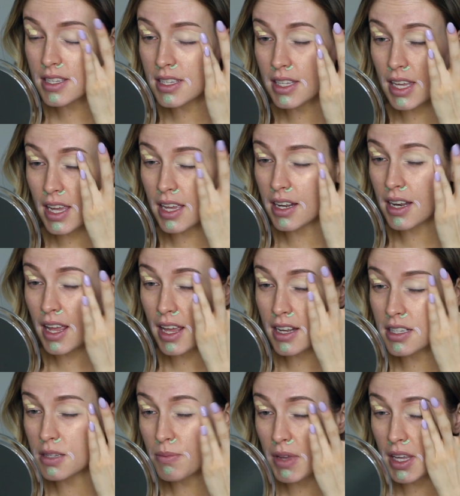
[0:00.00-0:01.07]
skin
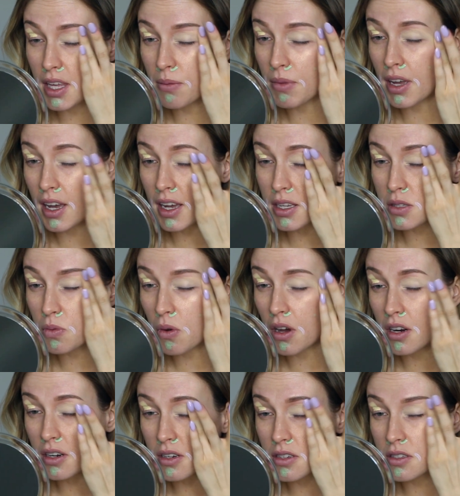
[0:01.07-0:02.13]
and it's making my eyes
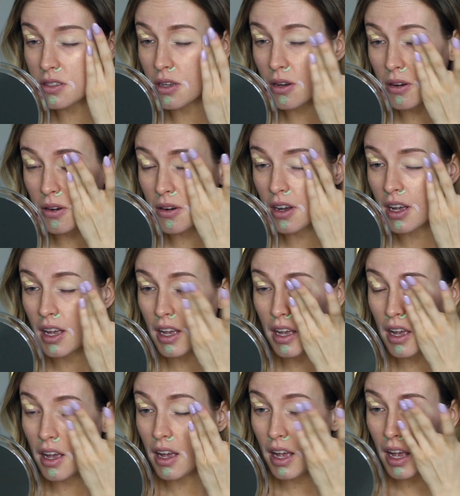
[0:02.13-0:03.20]
water. So
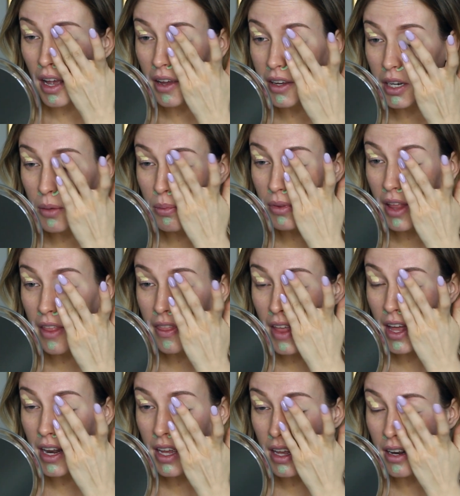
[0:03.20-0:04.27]
I'm going to blend
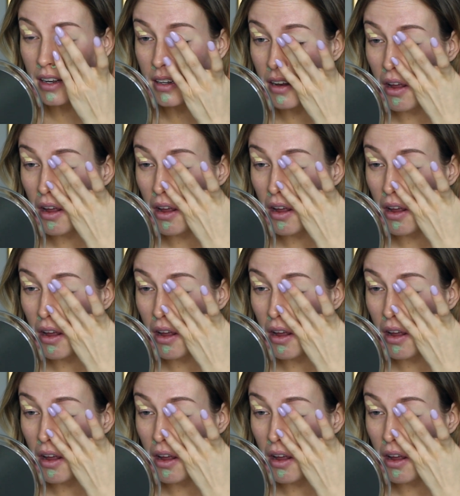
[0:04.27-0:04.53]
that in.